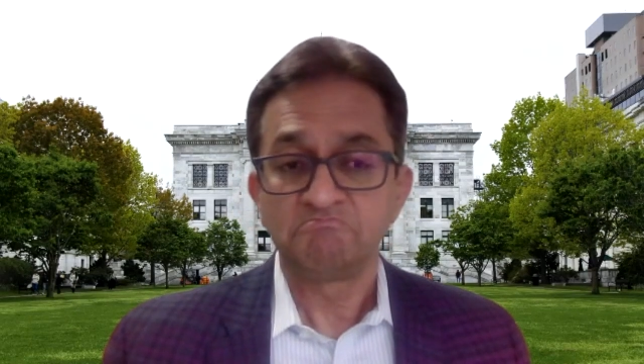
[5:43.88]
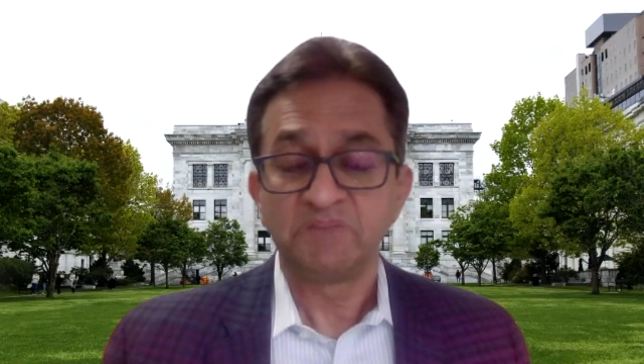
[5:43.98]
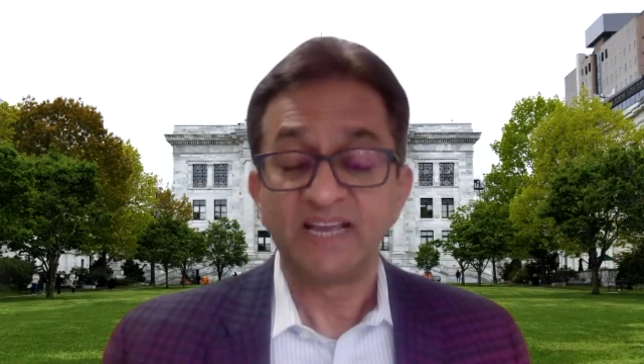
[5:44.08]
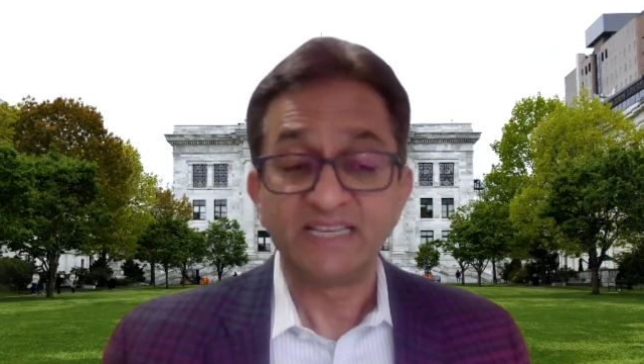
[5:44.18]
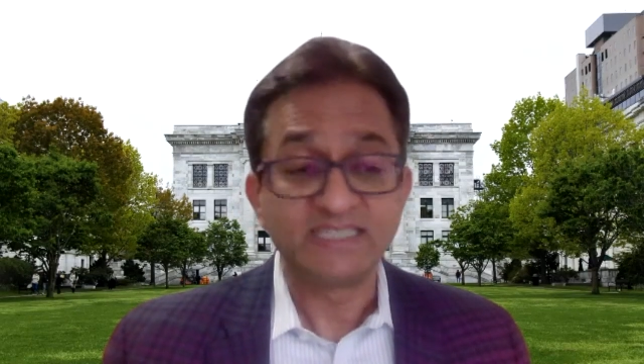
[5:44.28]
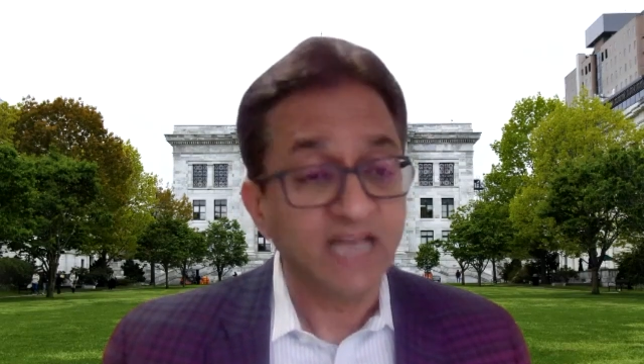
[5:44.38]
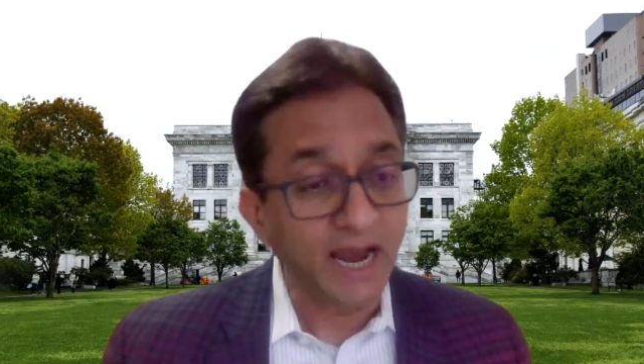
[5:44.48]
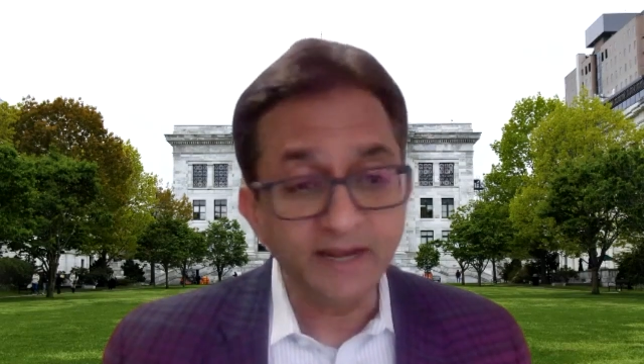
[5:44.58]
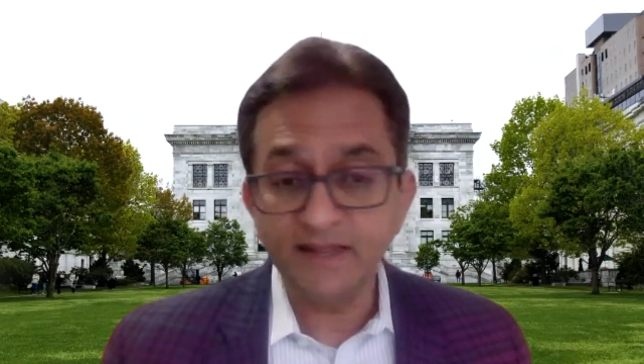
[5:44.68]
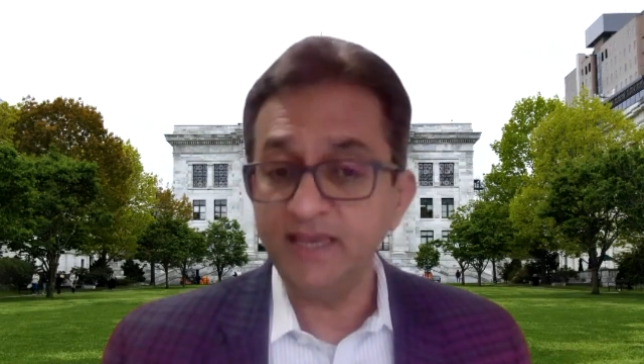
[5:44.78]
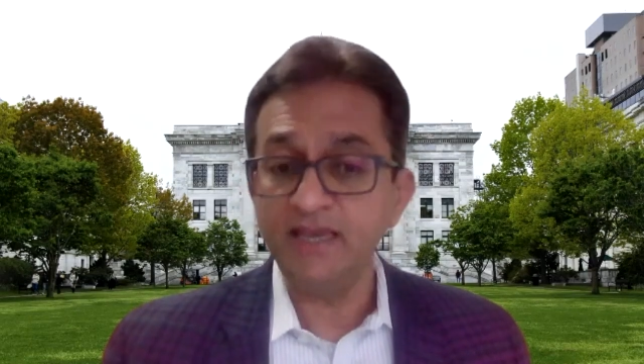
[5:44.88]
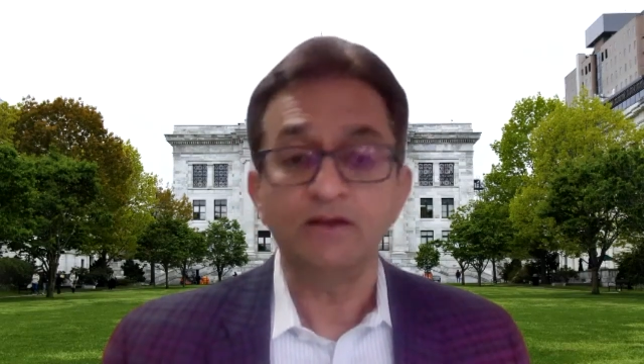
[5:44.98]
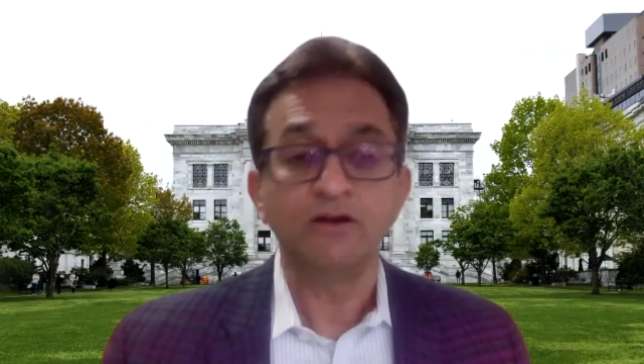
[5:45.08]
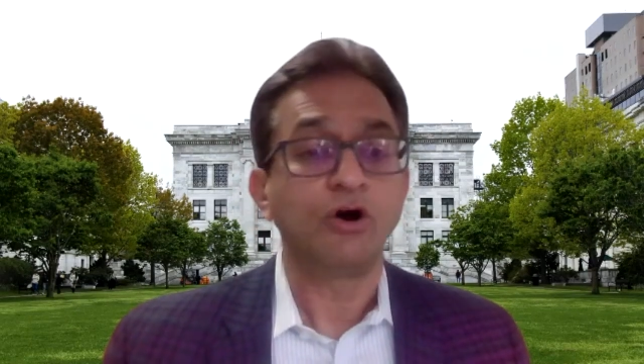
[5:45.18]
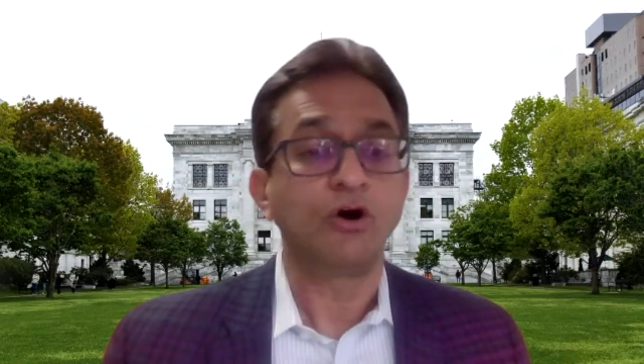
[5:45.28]
anxiety
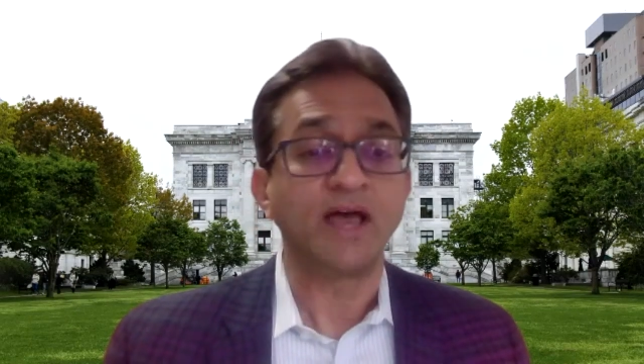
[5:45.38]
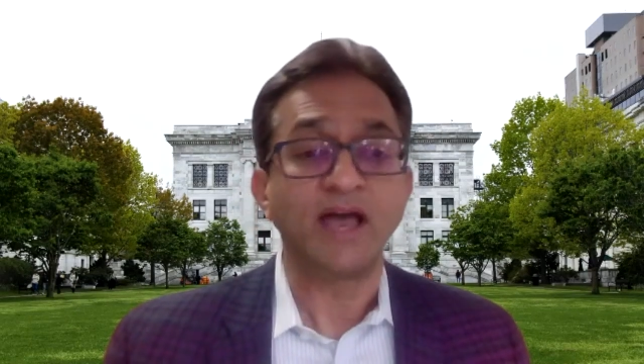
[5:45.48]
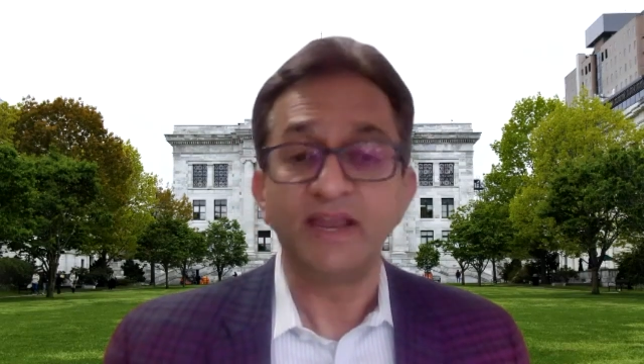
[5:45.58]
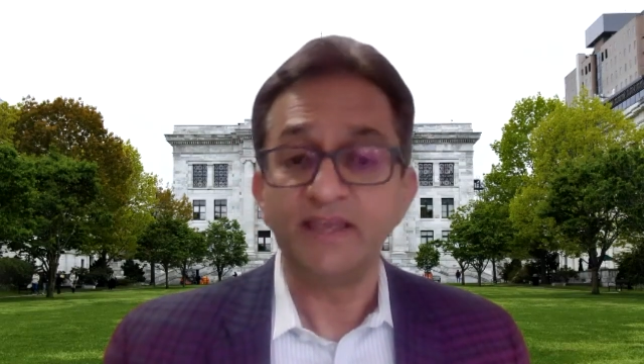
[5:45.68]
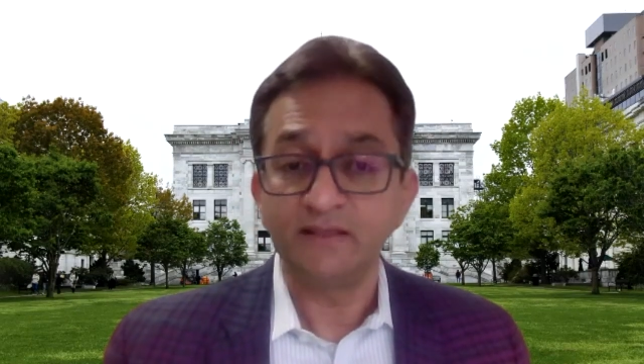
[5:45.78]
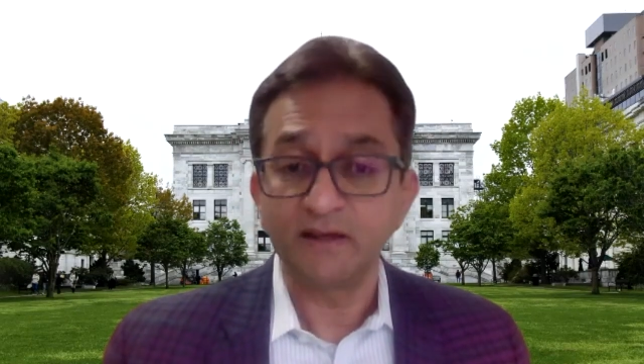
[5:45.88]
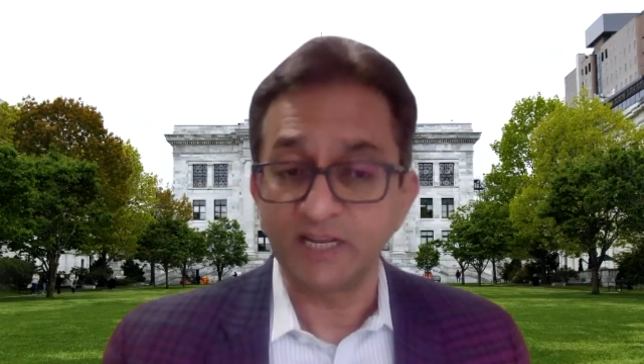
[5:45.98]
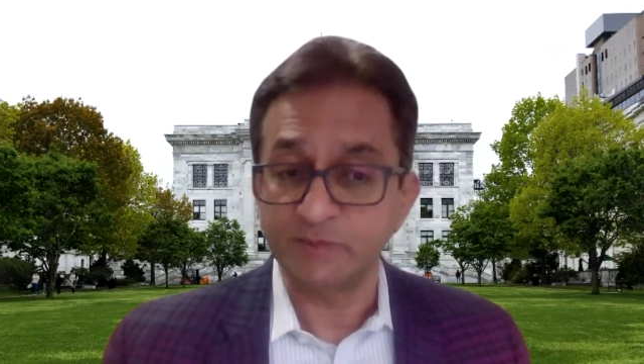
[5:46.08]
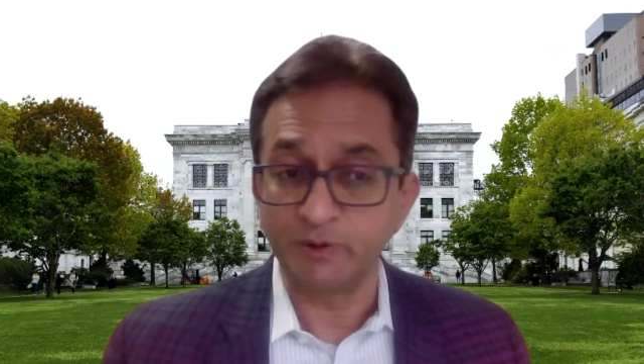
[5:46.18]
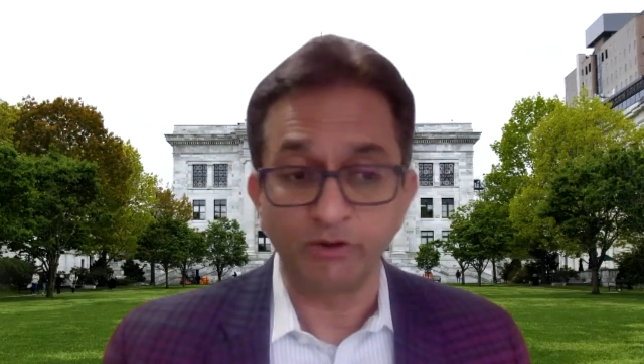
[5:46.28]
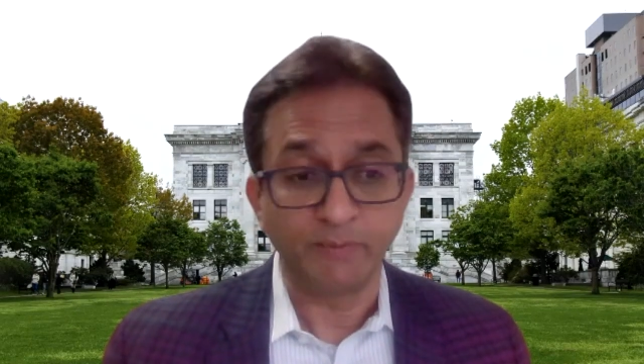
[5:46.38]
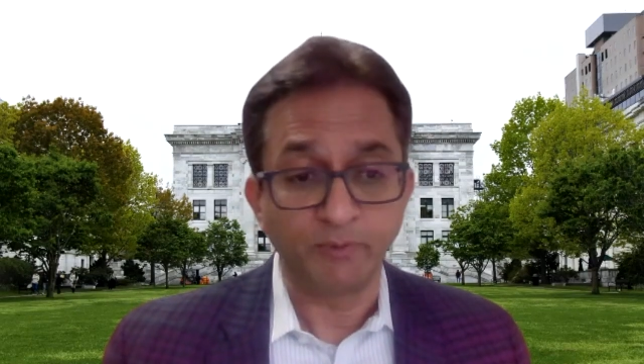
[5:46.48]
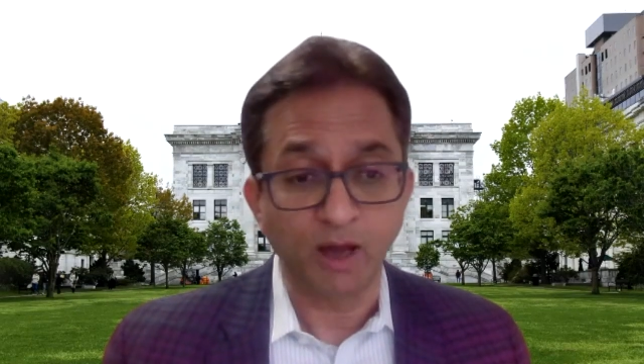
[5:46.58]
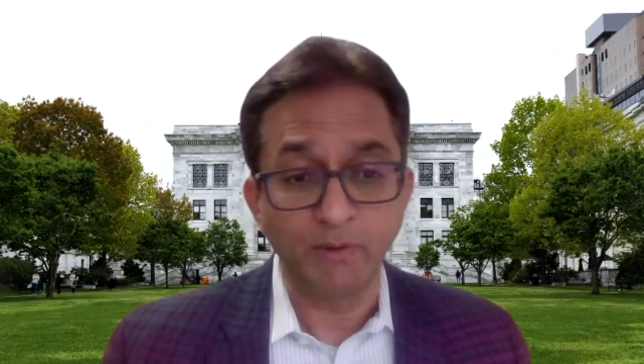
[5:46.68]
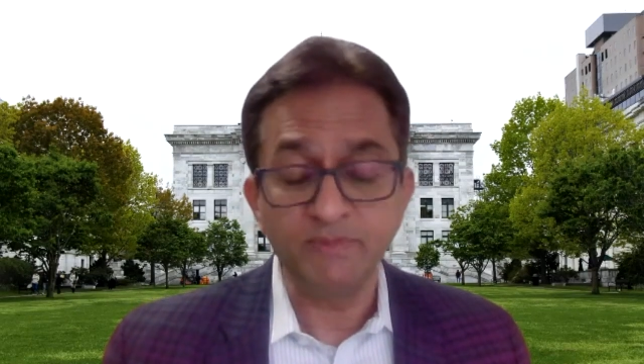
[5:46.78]
or any other respiratory
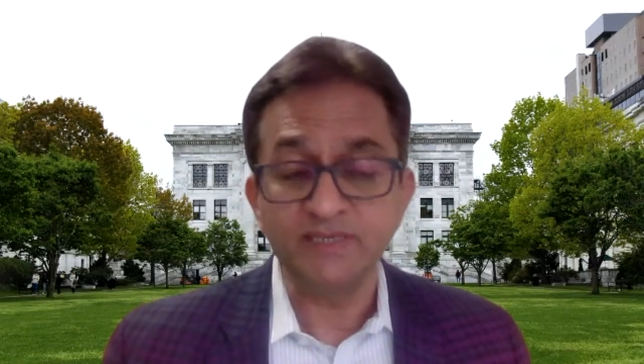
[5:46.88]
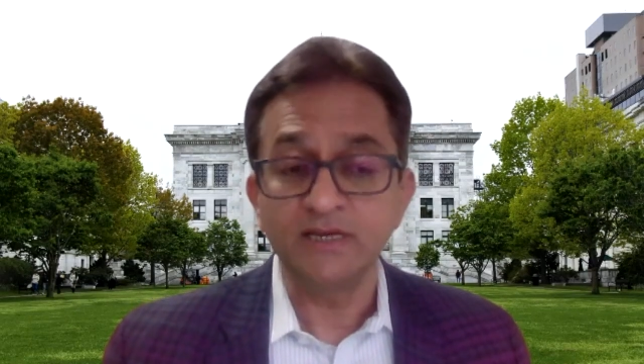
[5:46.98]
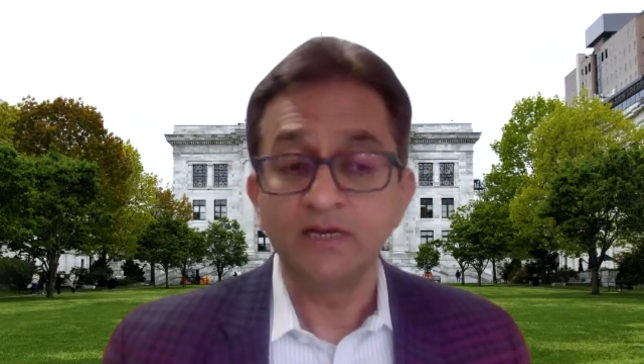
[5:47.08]
problems,